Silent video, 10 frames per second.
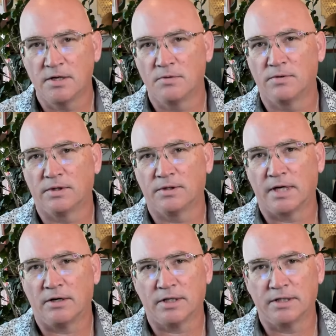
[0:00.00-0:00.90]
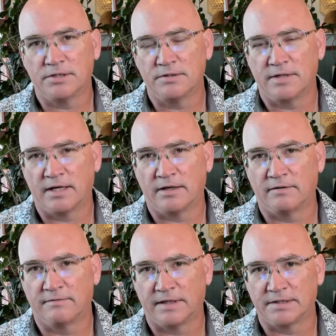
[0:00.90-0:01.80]
We're now going to do that
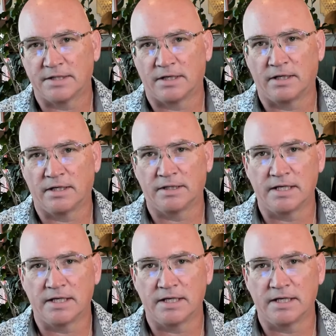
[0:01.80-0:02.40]
event on